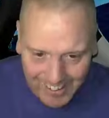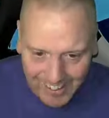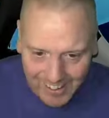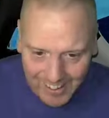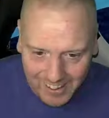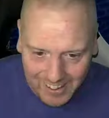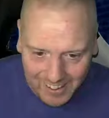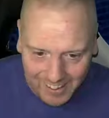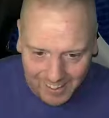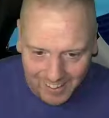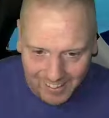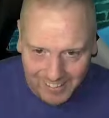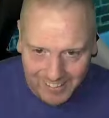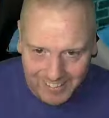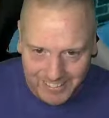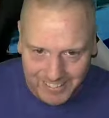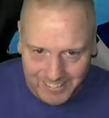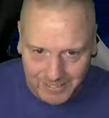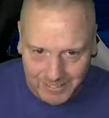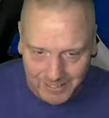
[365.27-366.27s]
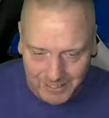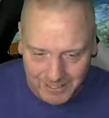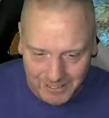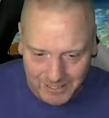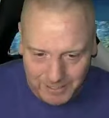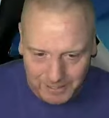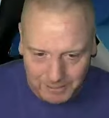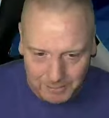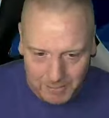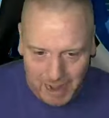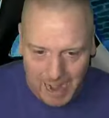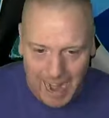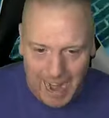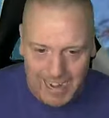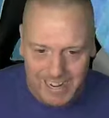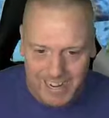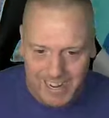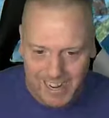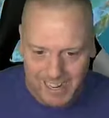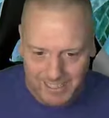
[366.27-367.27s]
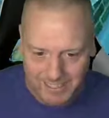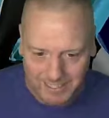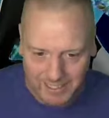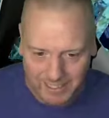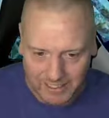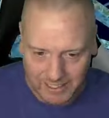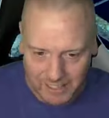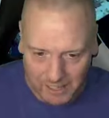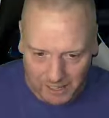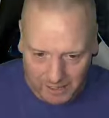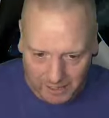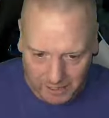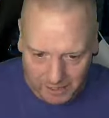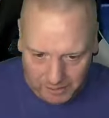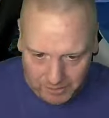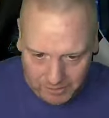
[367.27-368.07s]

Oh, this is madness, I tell you.